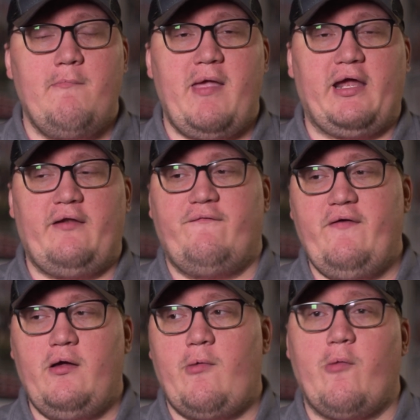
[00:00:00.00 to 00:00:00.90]
make it on
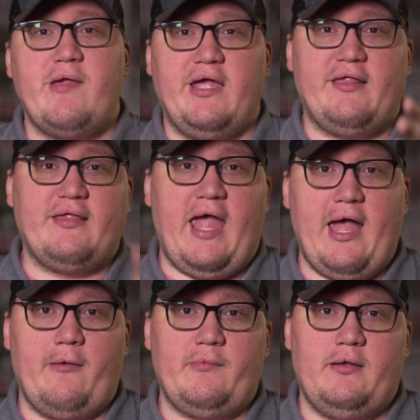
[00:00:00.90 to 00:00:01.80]
film are being
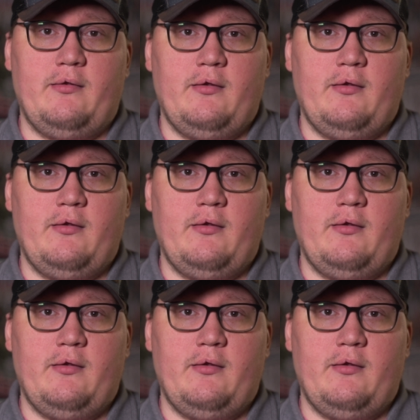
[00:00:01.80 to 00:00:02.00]
scammed.